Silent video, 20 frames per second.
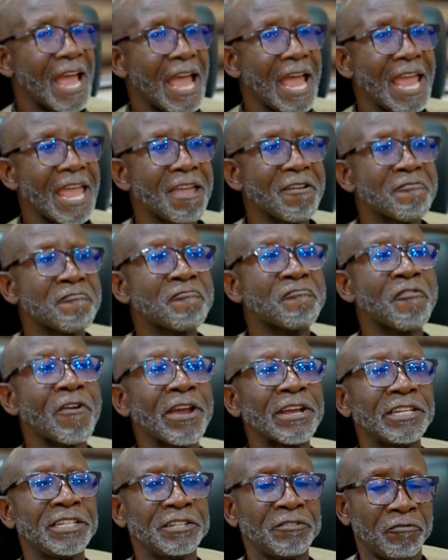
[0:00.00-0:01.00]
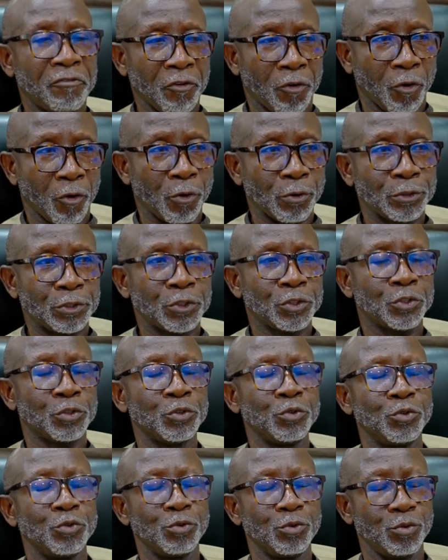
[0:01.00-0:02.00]
a very difficult
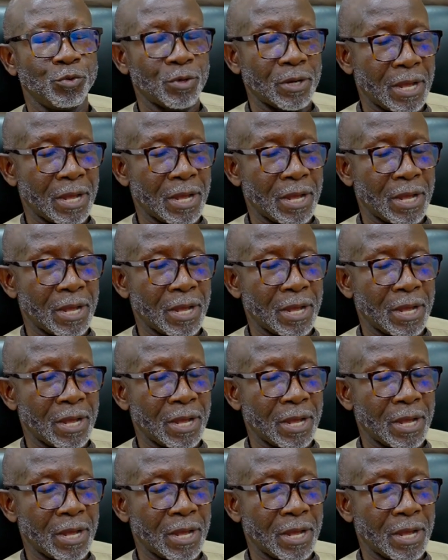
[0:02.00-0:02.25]
to